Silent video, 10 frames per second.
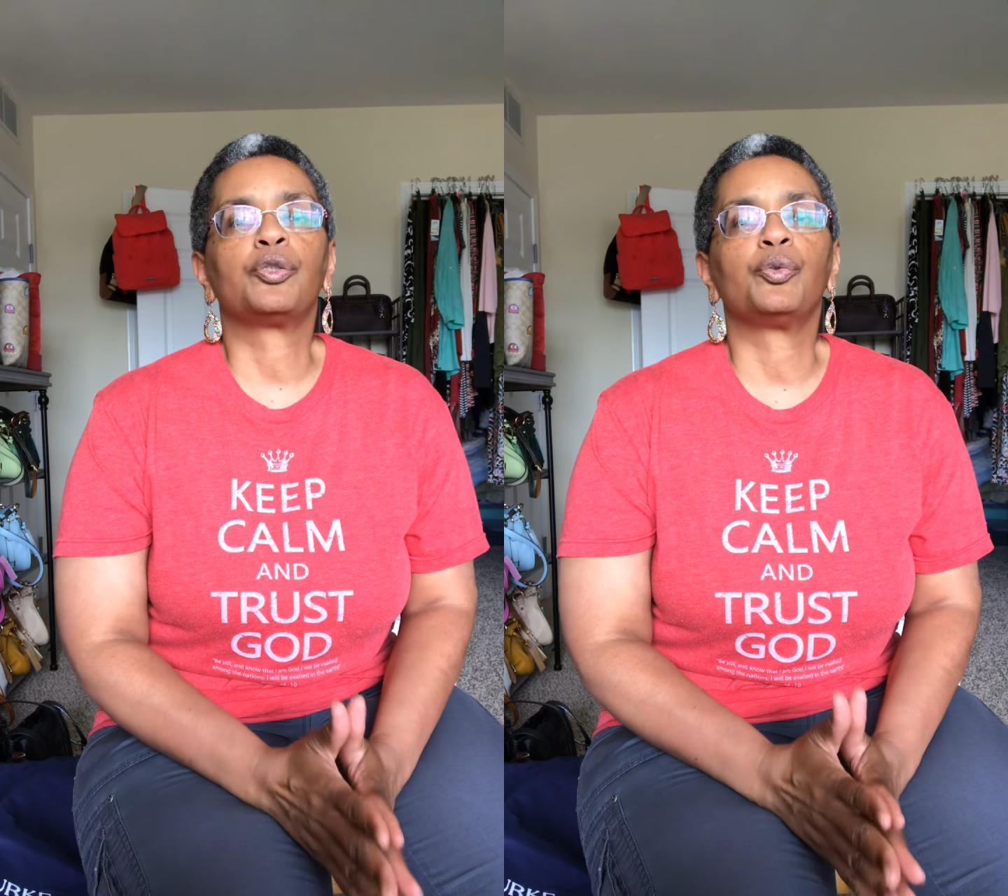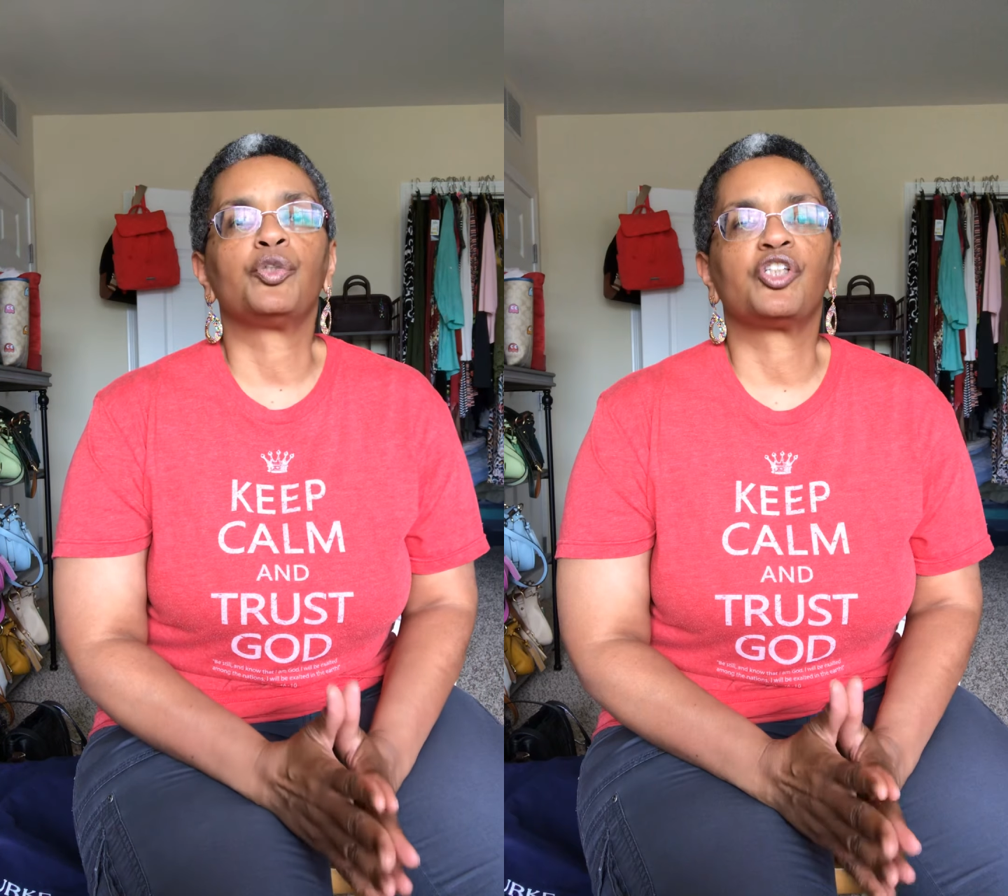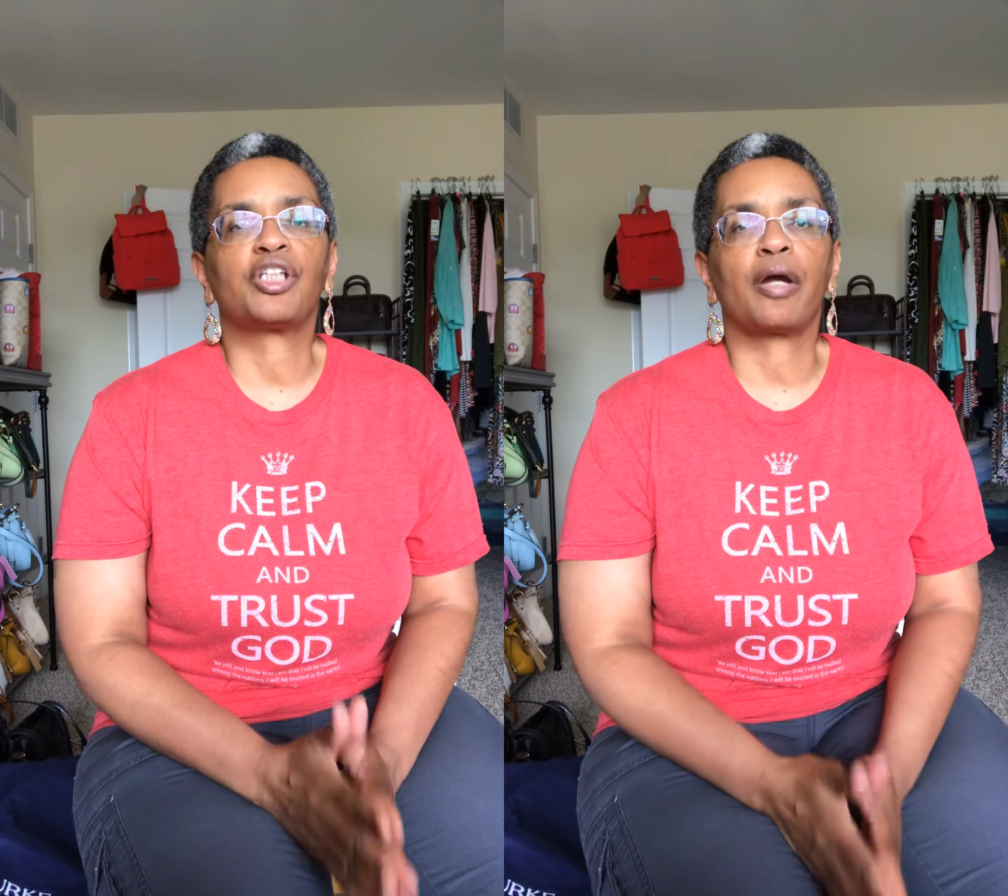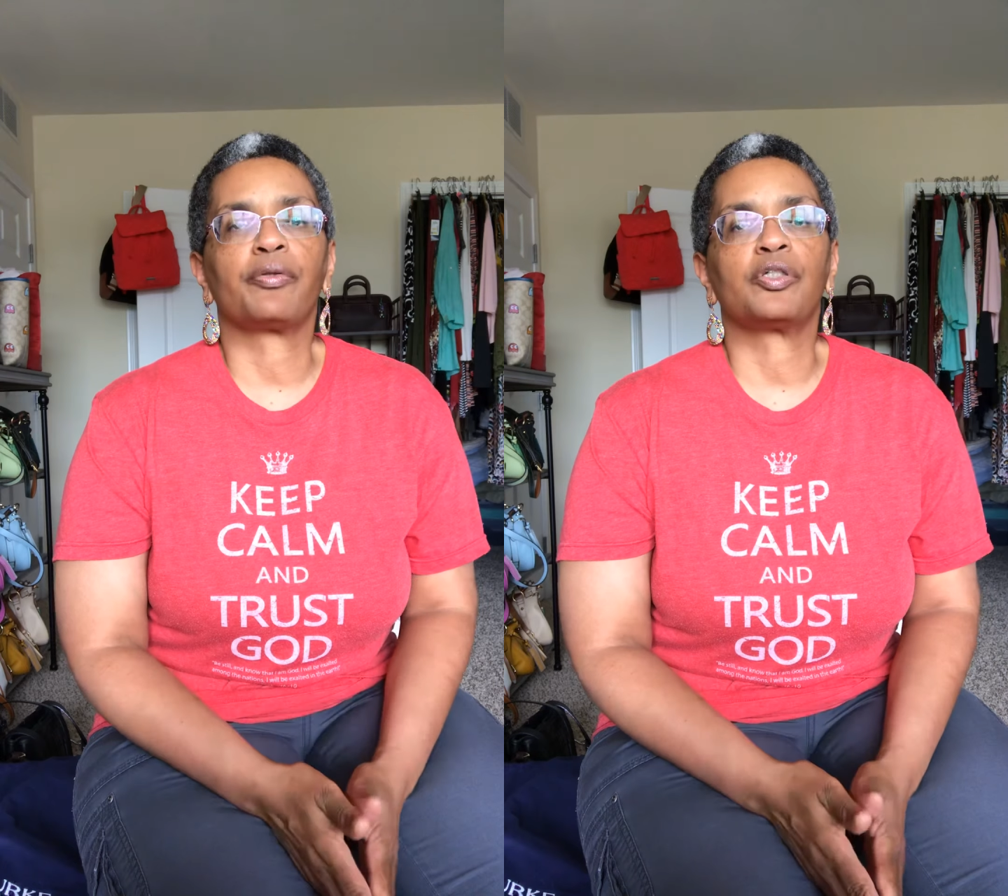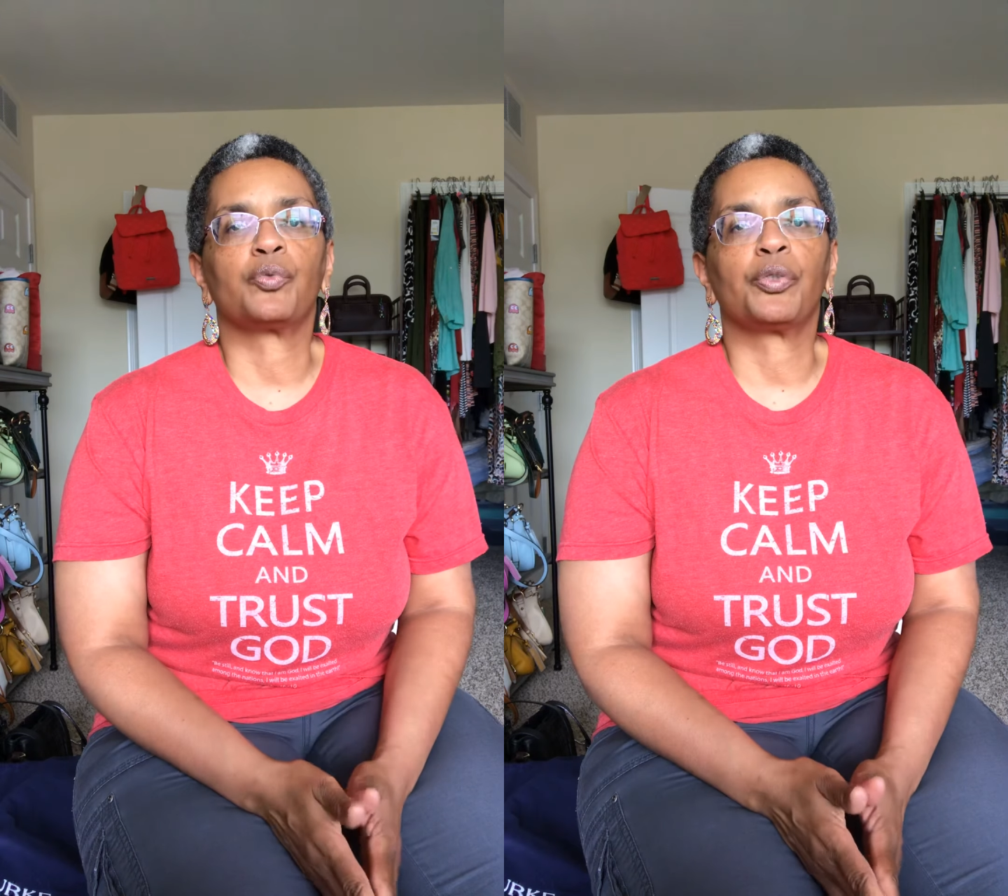to
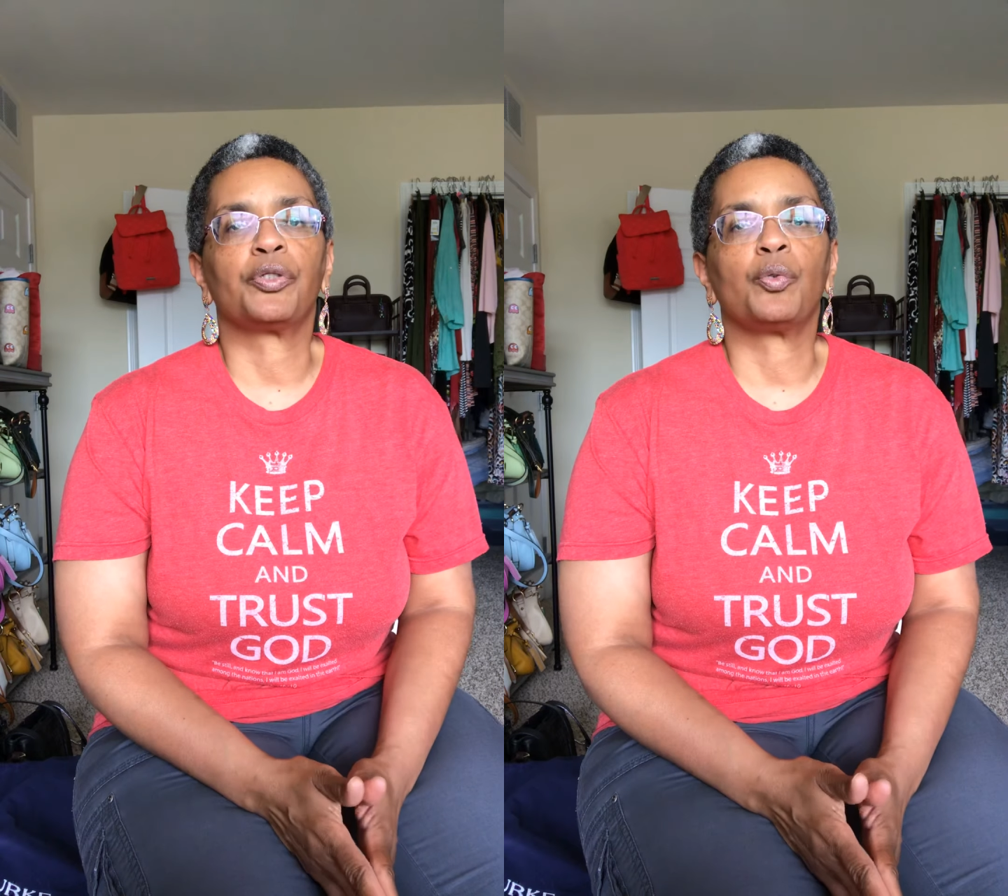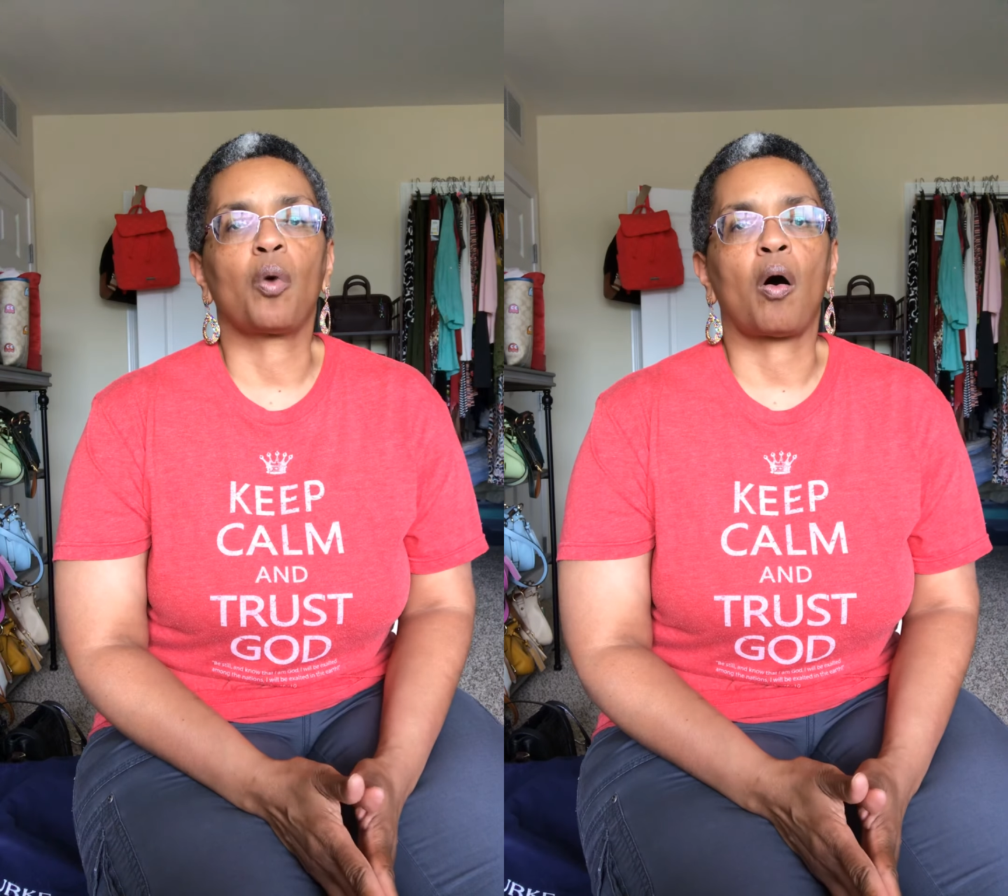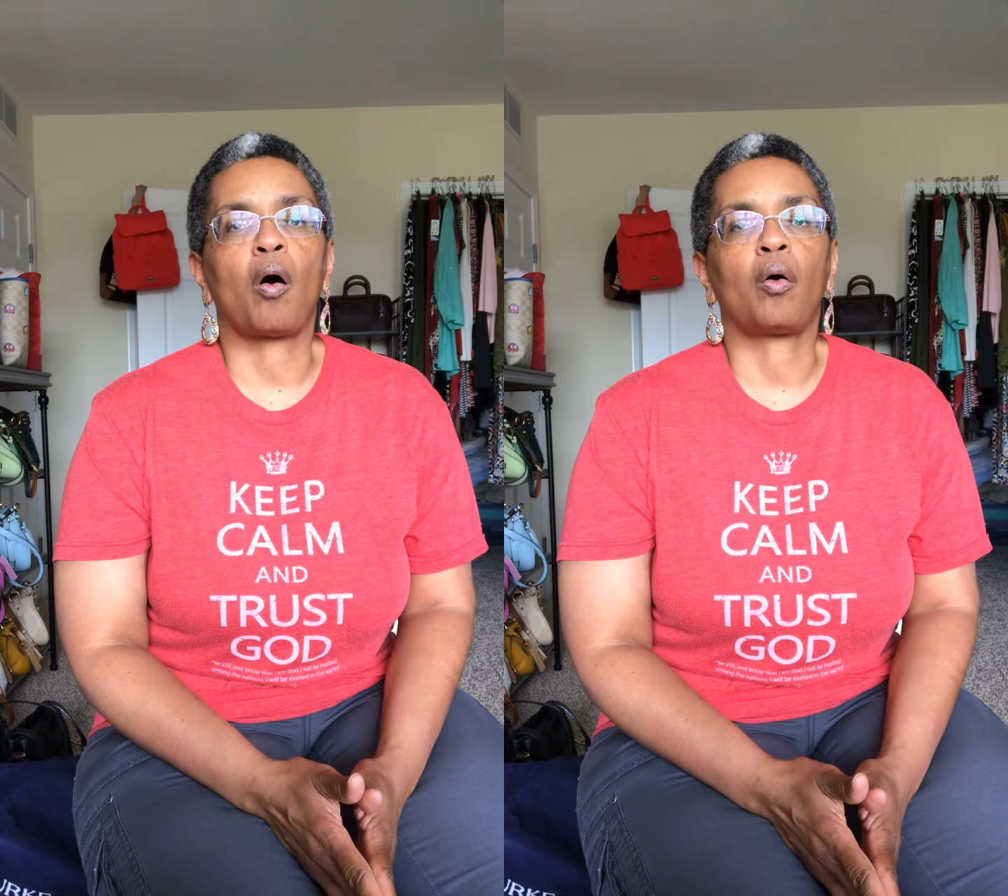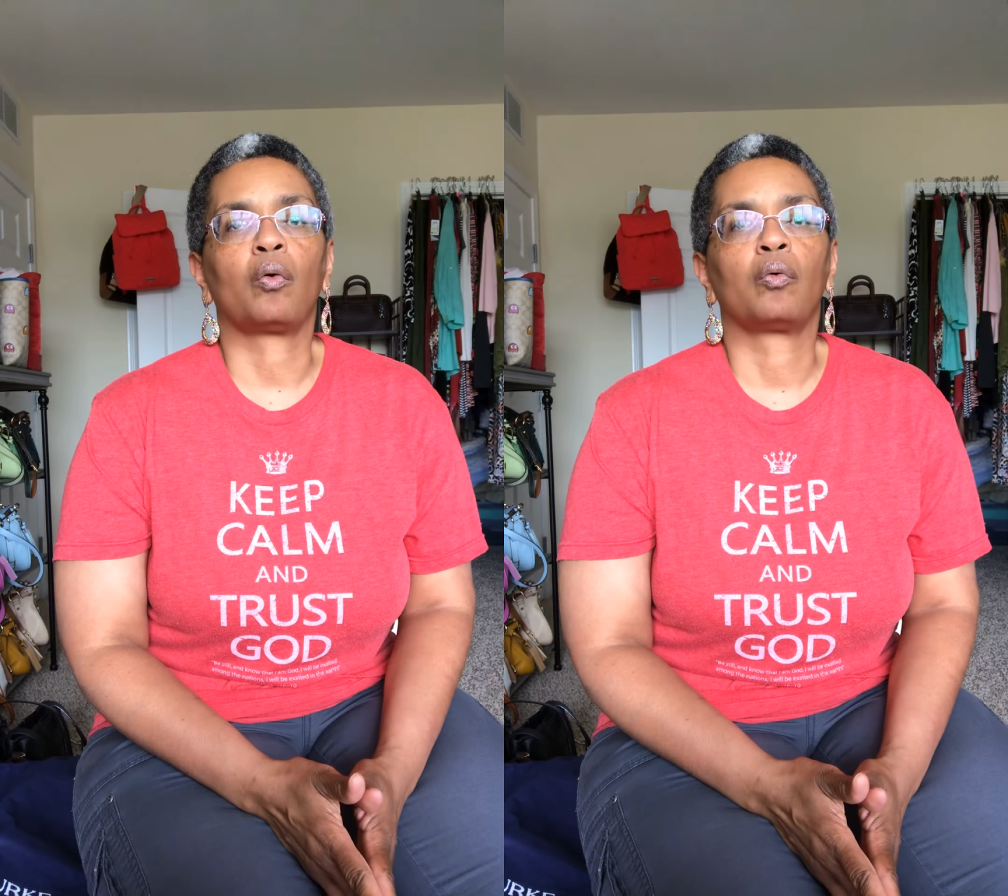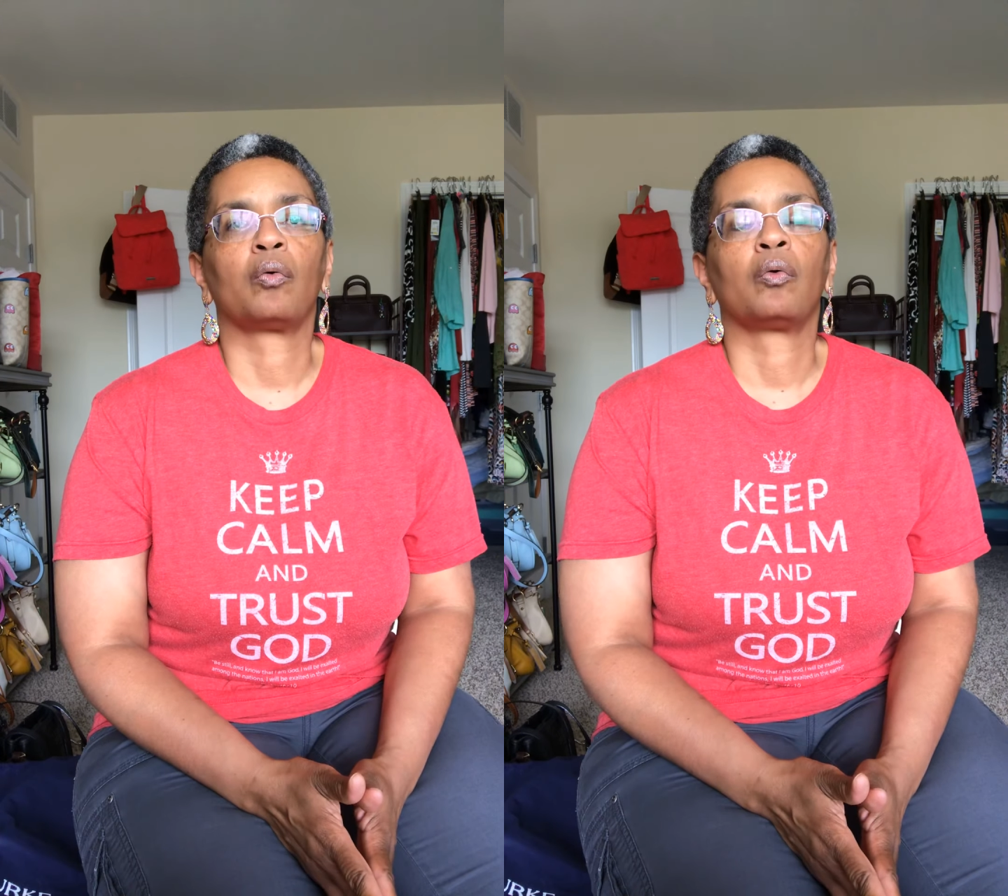share this with you all